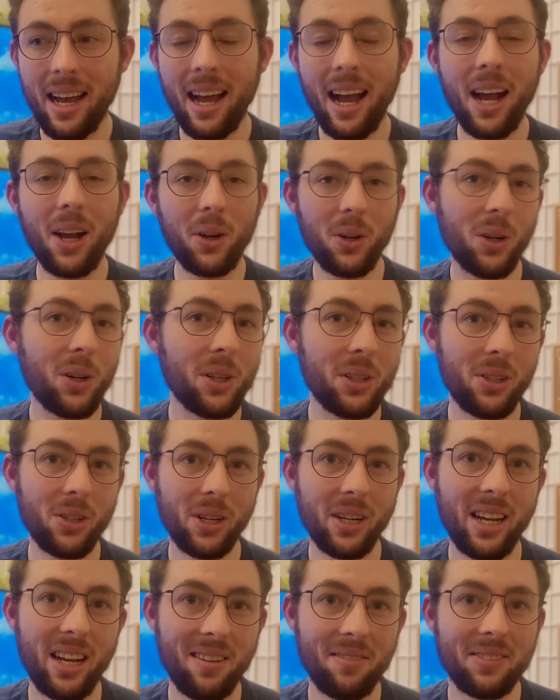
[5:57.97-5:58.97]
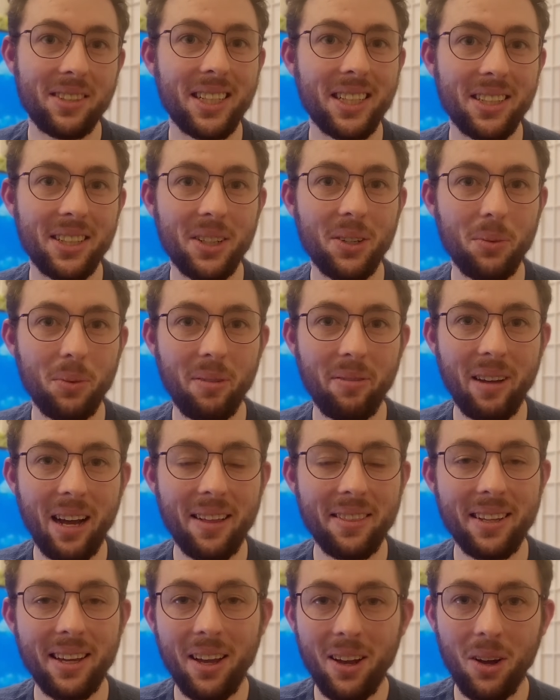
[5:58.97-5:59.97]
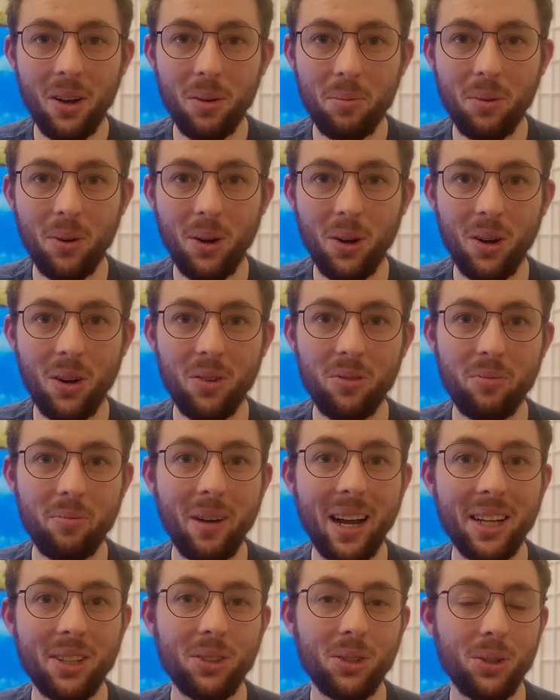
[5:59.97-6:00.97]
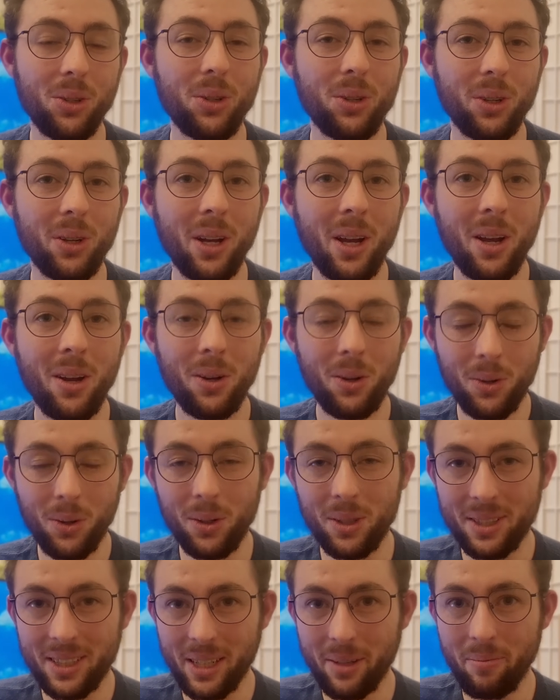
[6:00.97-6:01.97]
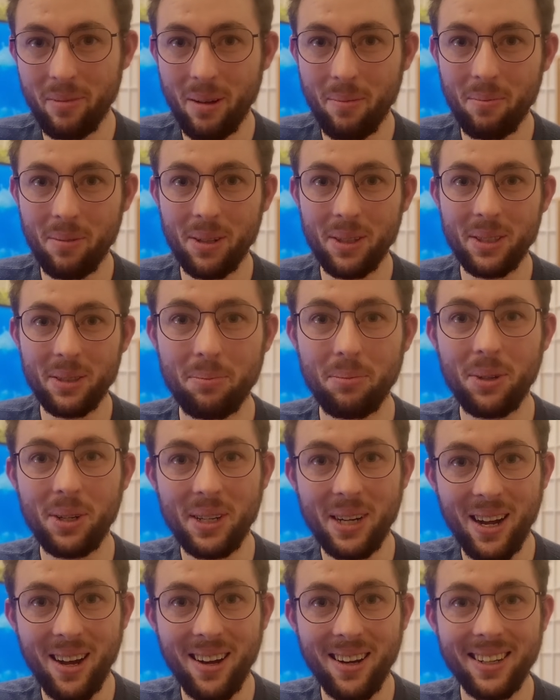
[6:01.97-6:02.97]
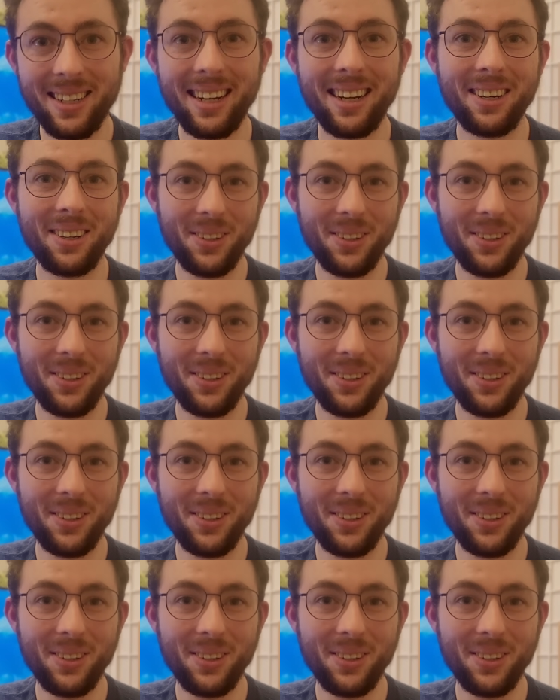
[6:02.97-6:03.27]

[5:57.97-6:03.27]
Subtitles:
I could not have done it without the help of my two core team members, Bernard and